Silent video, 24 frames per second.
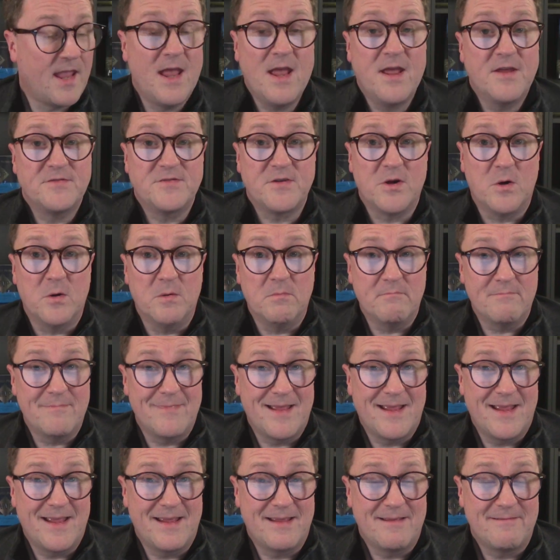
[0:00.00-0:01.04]
So
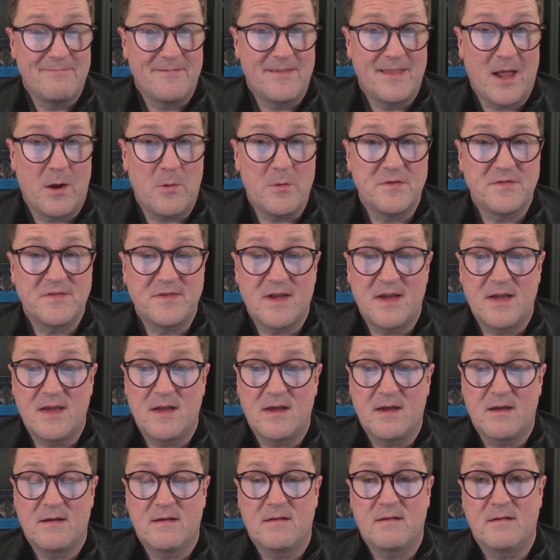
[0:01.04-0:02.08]
that was
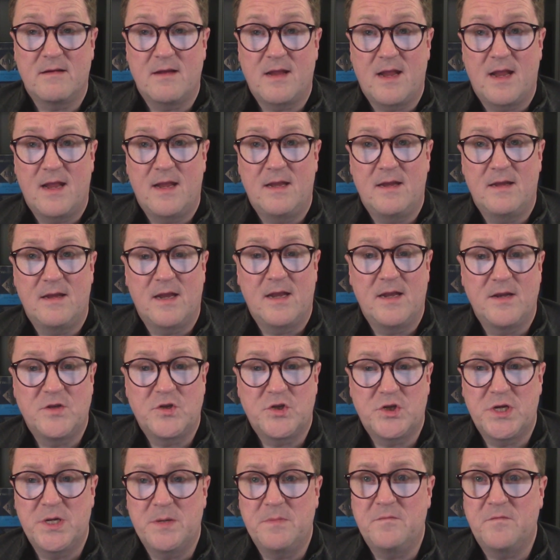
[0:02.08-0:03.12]
a
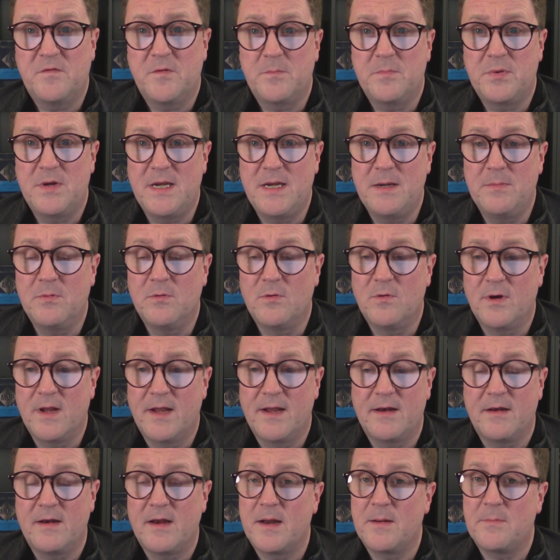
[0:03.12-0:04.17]
tip for people,
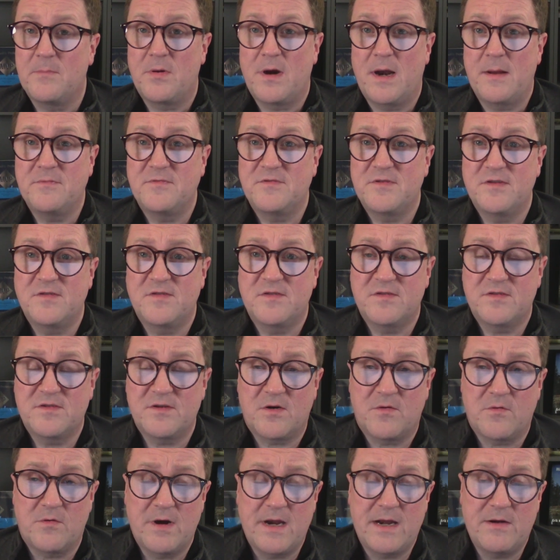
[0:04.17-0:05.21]
and perhaps this is a
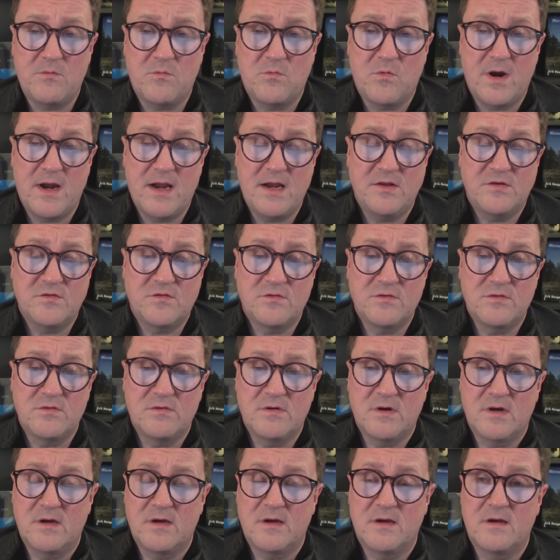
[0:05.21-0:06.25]
great way
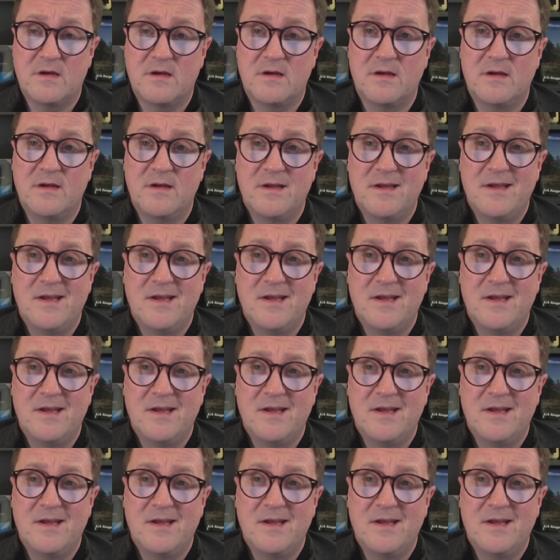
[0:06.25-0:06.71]
to